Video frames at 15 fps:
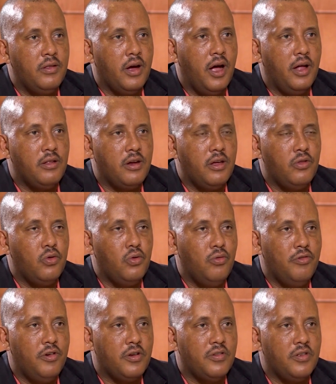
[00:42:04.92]
the country into
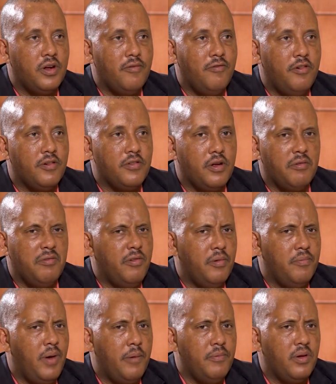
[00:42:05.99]
further and further,
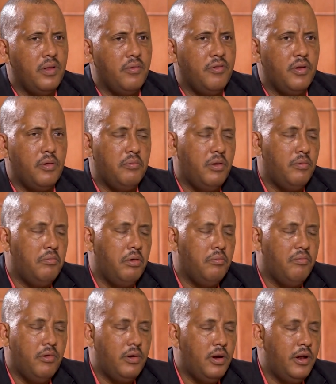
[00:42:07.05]
um,
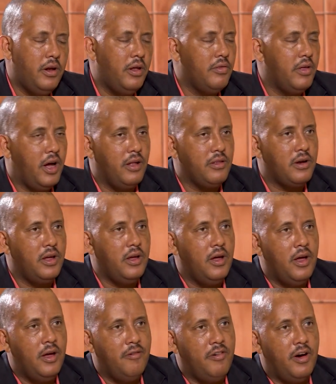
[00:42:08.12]
leading the country
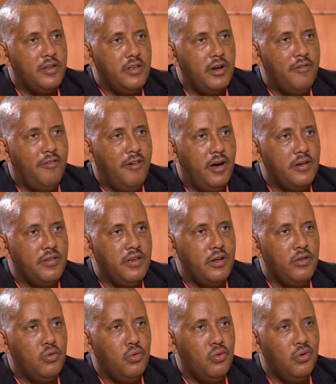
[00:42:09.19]
further and further
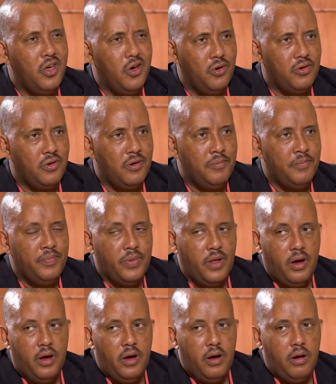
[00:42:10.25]
into chaos.
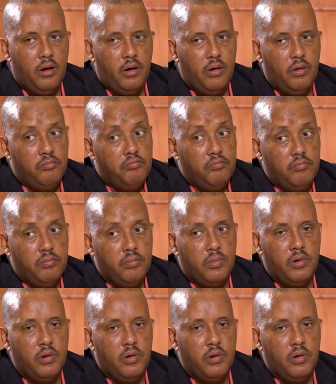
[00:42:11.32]
Um,